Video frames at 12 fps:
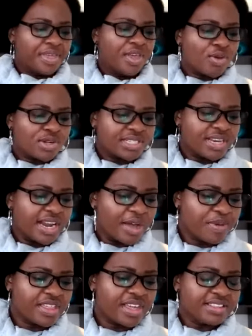He wasn't
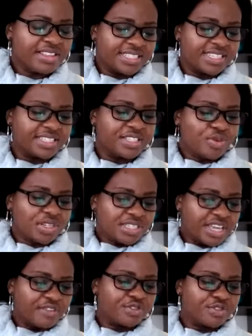happy that the city was
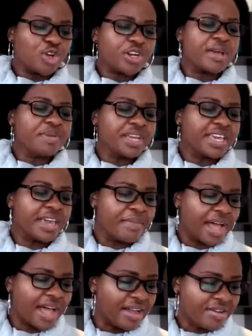saved. Jonah became
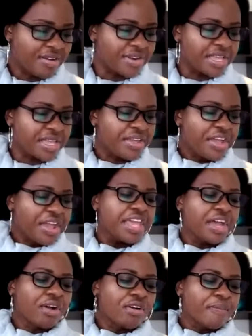angry.
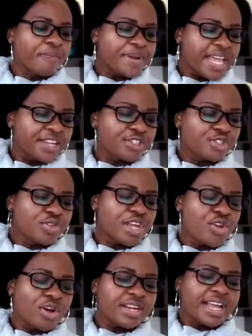He complained to the
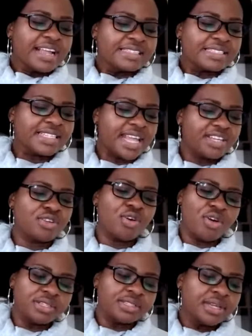Lord and said,
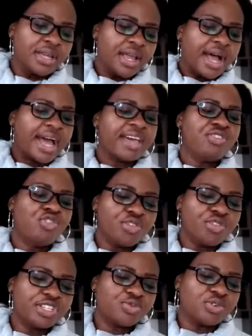Lord, I
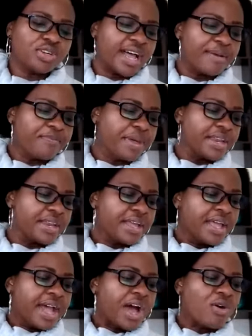knew this would happen.
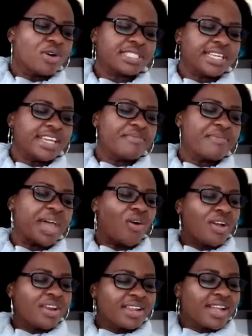I was in my
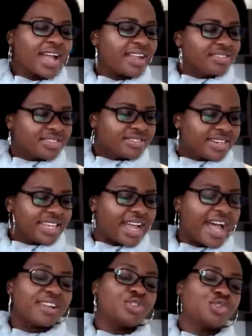own country
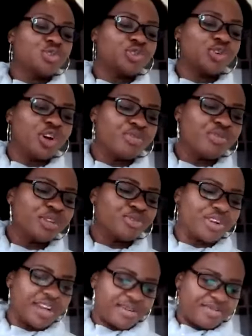and you told me to
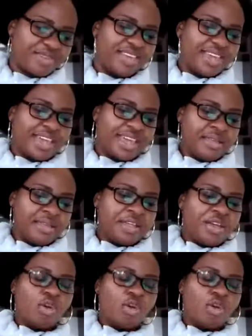come here.